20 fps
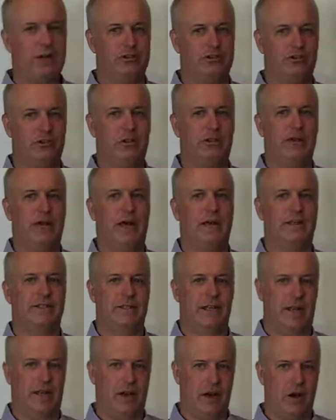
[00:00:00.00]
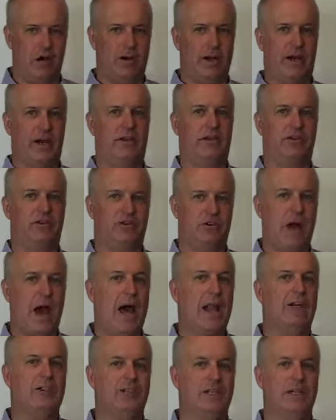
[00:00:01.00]
of drilled down and said, okay, the
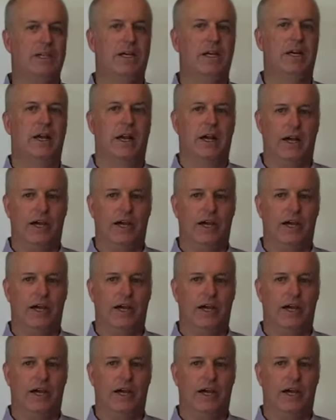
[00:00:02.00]
strategy